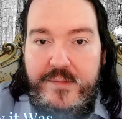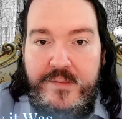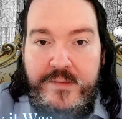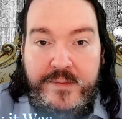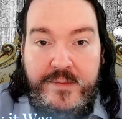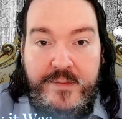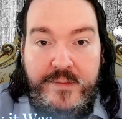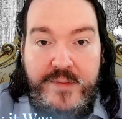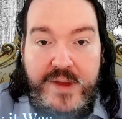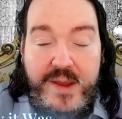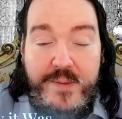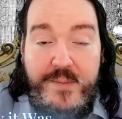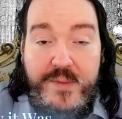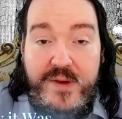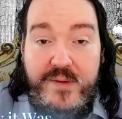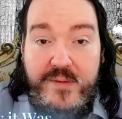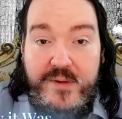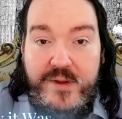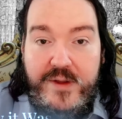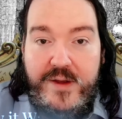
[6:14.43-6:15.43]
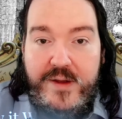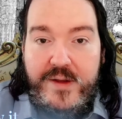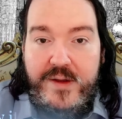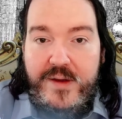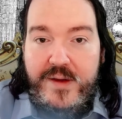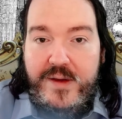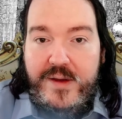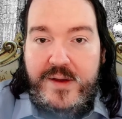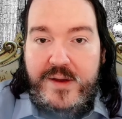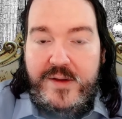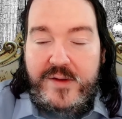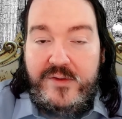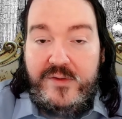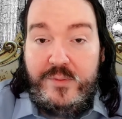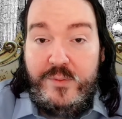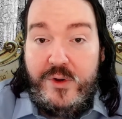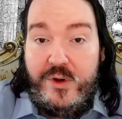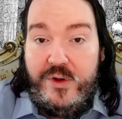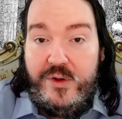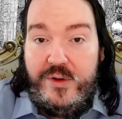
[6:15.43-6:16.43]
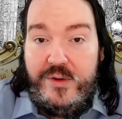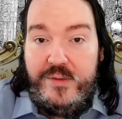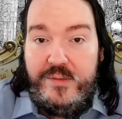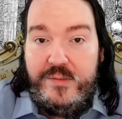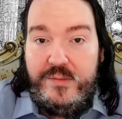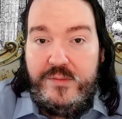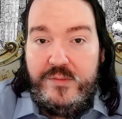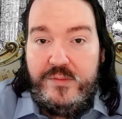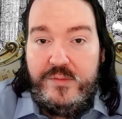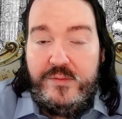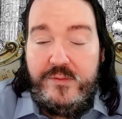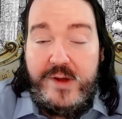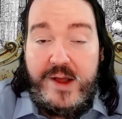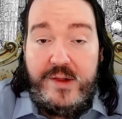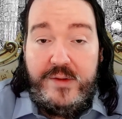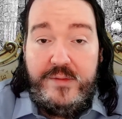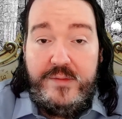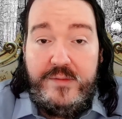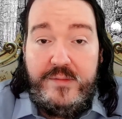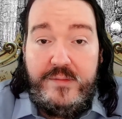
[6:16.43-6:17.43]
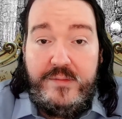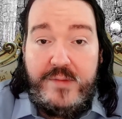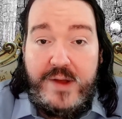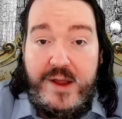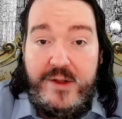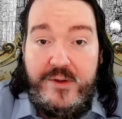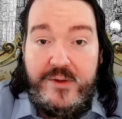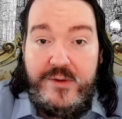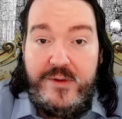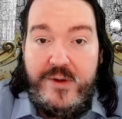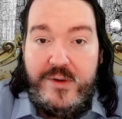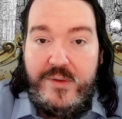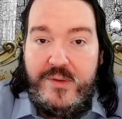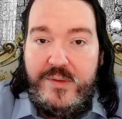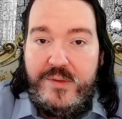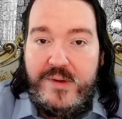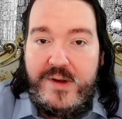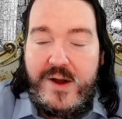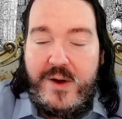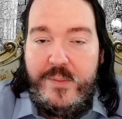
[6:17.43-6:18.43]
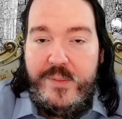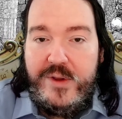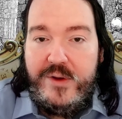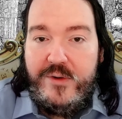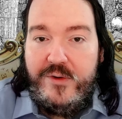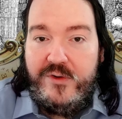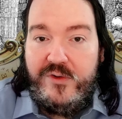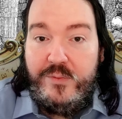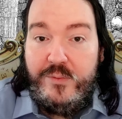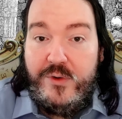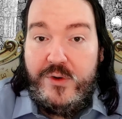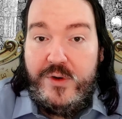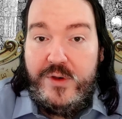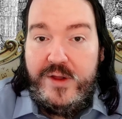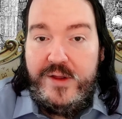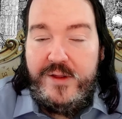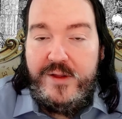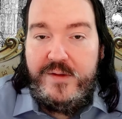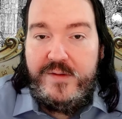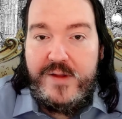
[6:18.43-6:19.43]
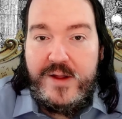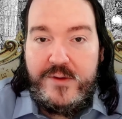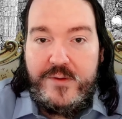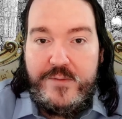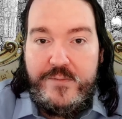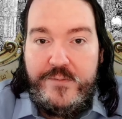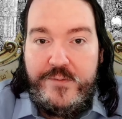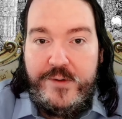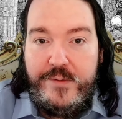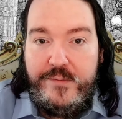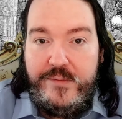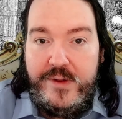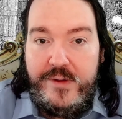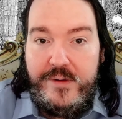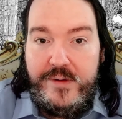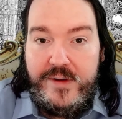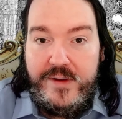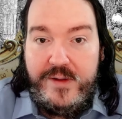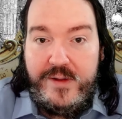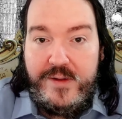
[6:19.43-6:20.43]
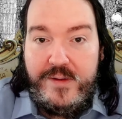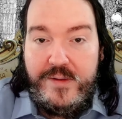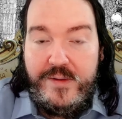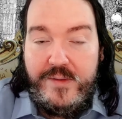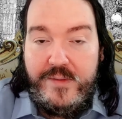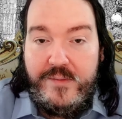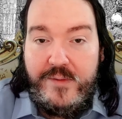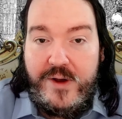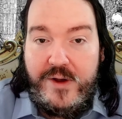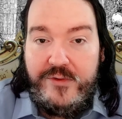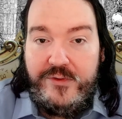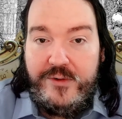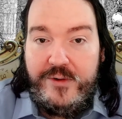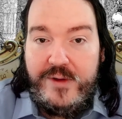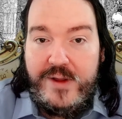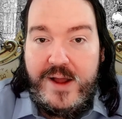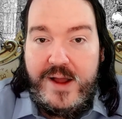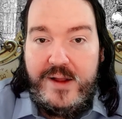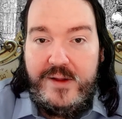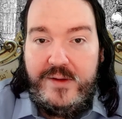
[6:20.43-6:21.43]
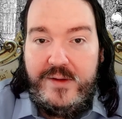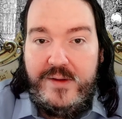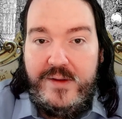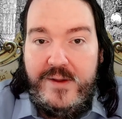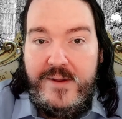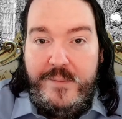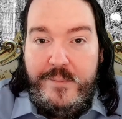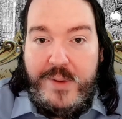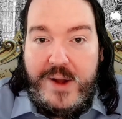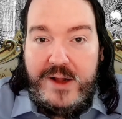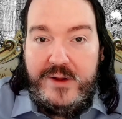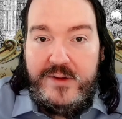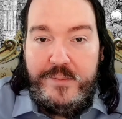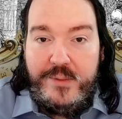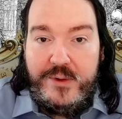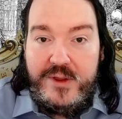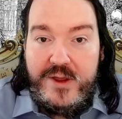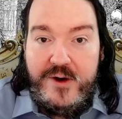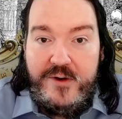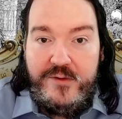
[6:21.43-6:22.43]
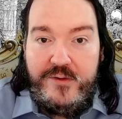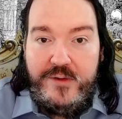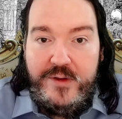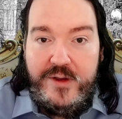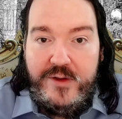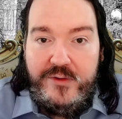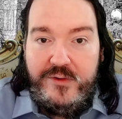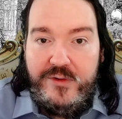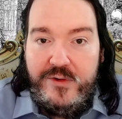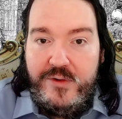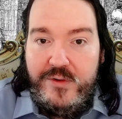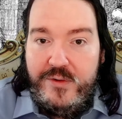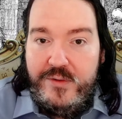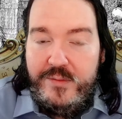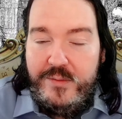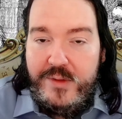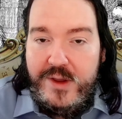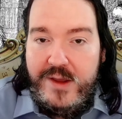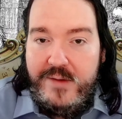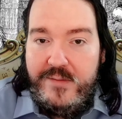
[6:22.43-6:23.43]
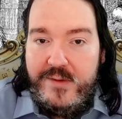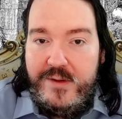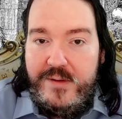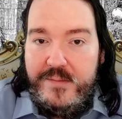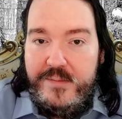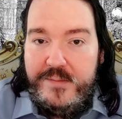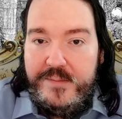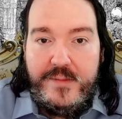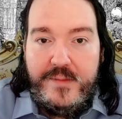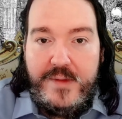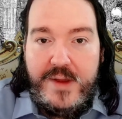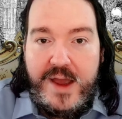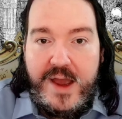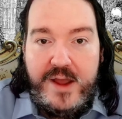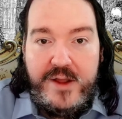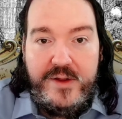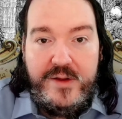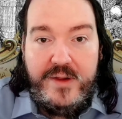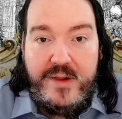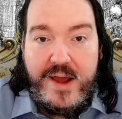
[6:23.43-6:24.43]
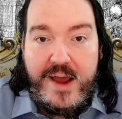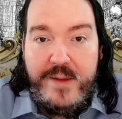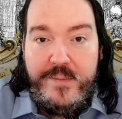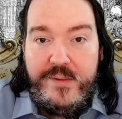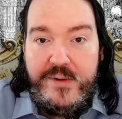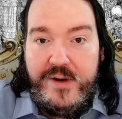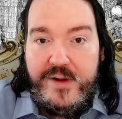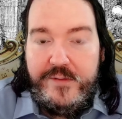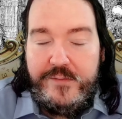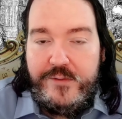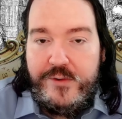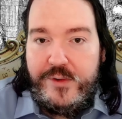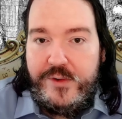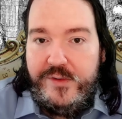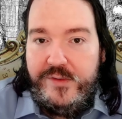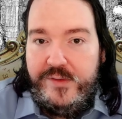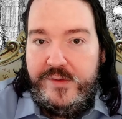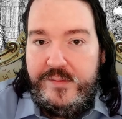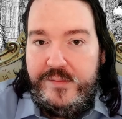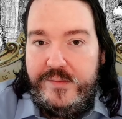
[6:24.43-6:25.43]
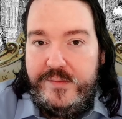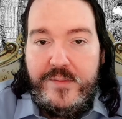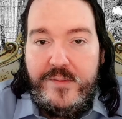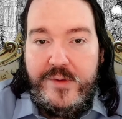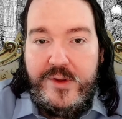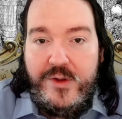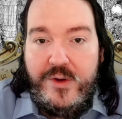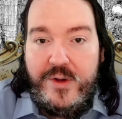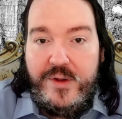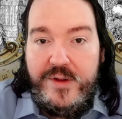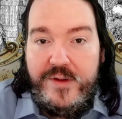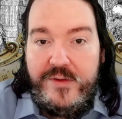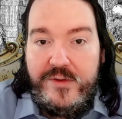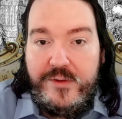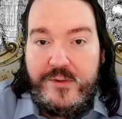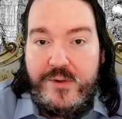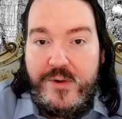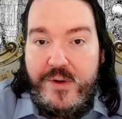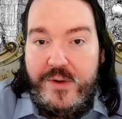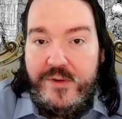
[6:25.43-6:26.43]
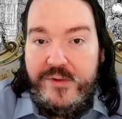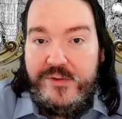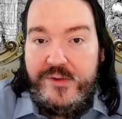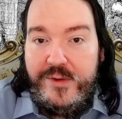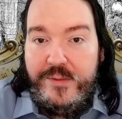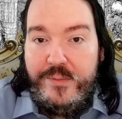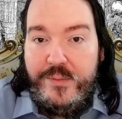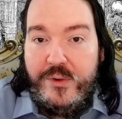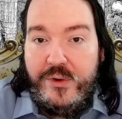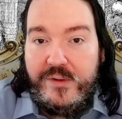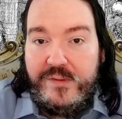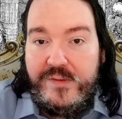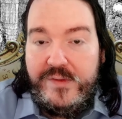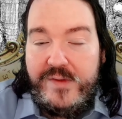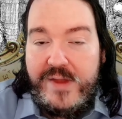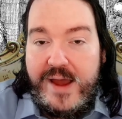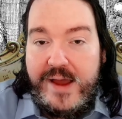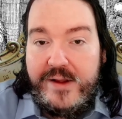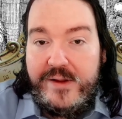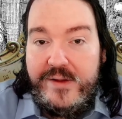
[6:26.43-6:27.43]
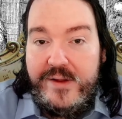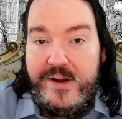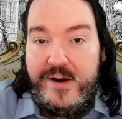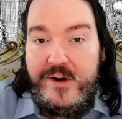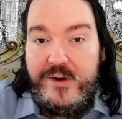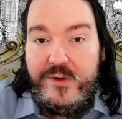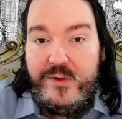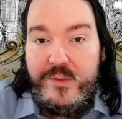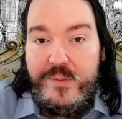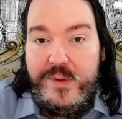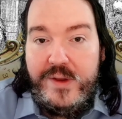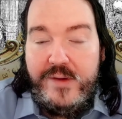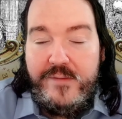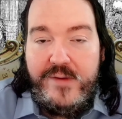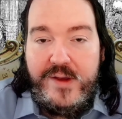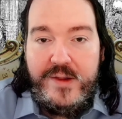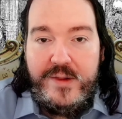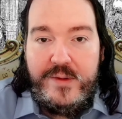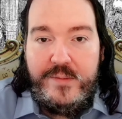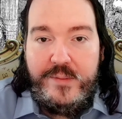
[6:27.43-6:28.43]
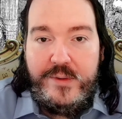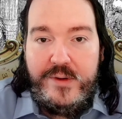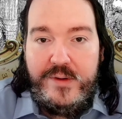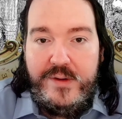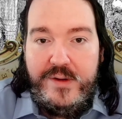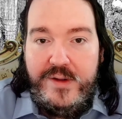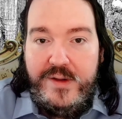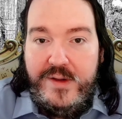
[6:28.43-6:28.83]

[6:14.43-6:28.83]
maybe even a small, well, I don't know how big or small, and it's not confirmed whether it was or not, but potentially a zoo even, and a library, of course, with all its scrolls and books stacked there to be available.